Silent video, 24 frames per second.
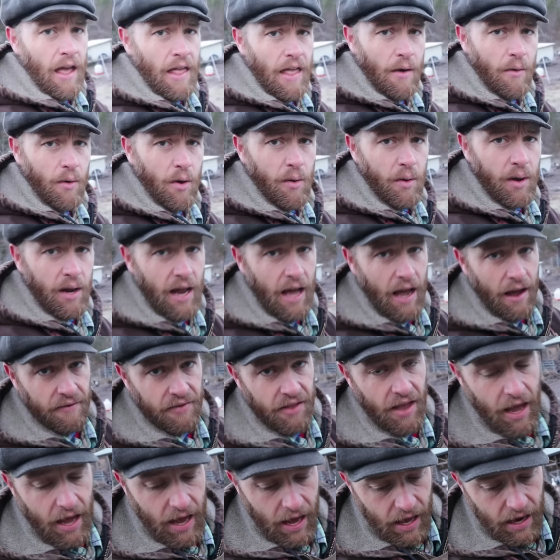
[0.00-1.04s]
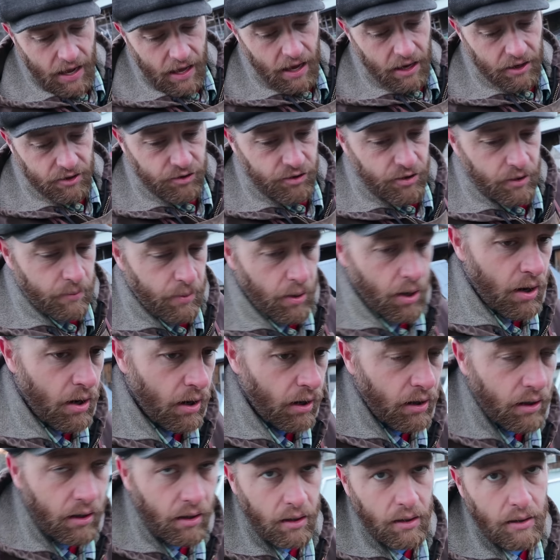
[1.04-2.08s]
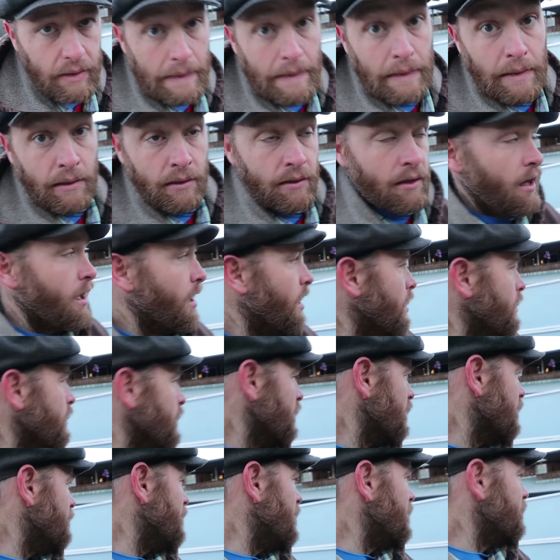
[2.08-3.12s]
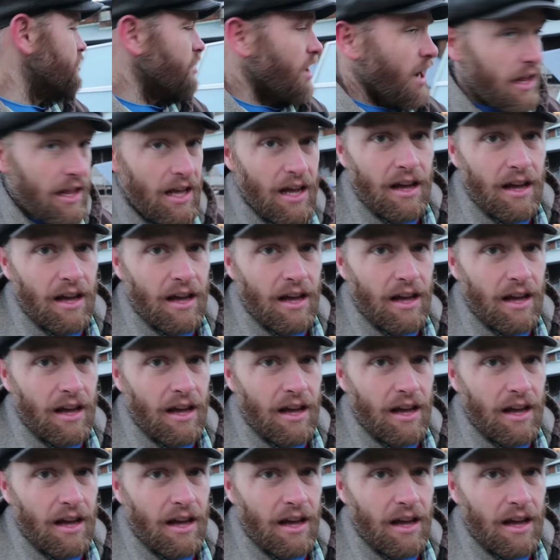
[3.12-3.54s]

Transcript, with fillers: And then we wouldn't have to add an extra bar. I think I might try